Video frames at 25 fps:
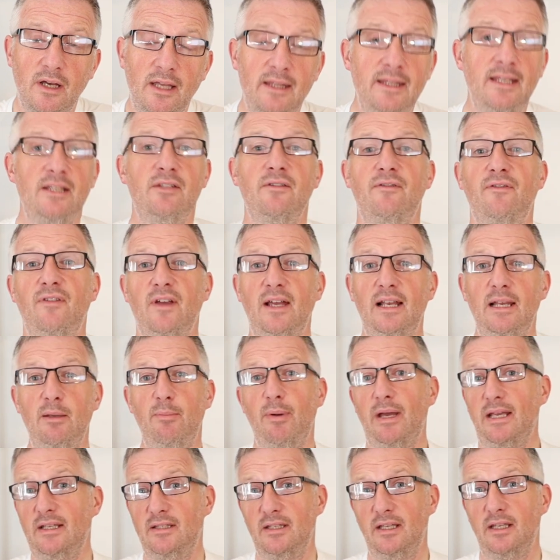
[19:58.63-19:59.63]
And these are fairly
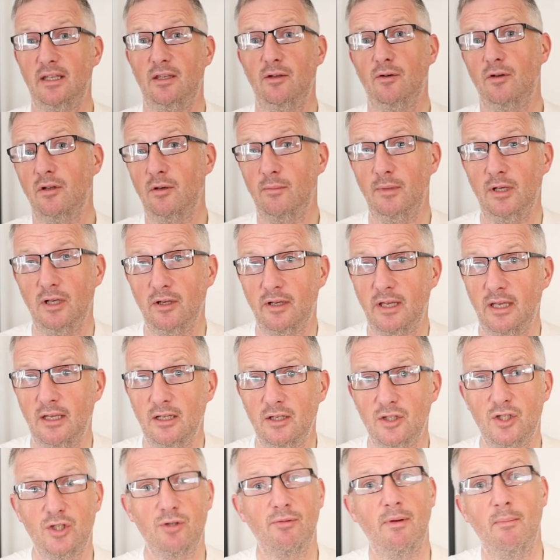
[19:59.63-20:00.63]
basic. You're going to be looking
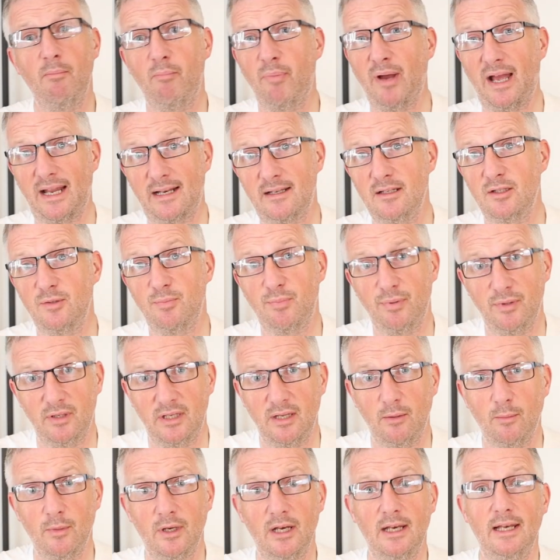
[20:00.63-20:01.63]
at shrimp patterns
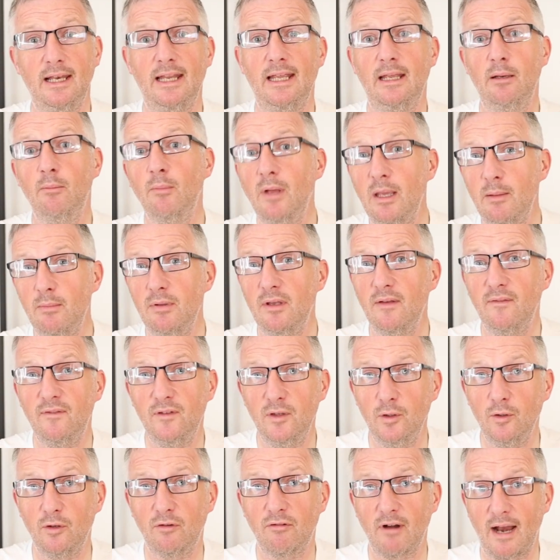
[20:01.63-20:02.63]
predominantly and maybe a
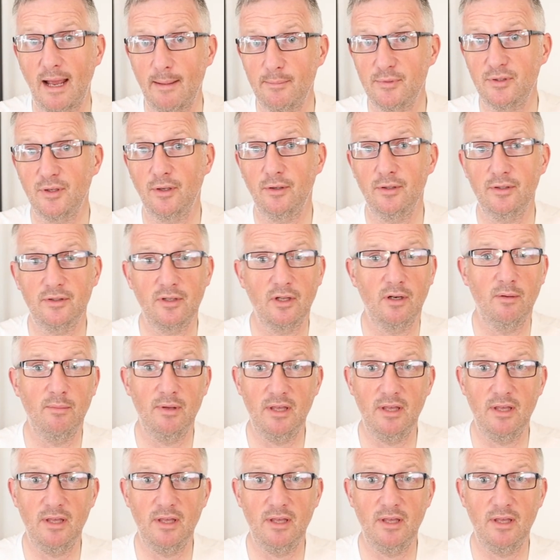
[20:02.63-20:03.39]
few crabs. So it's going to